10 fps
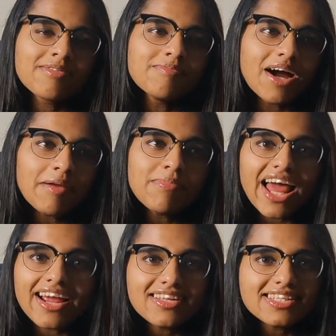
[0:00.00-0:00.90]
my
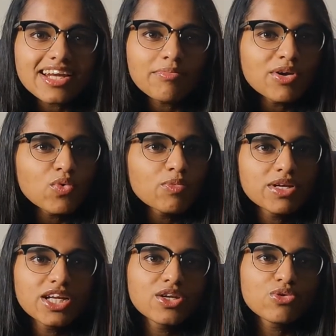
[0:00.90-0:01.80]
blanket statement would
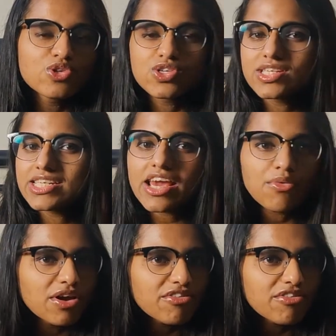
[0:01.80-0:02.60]
be to just stay away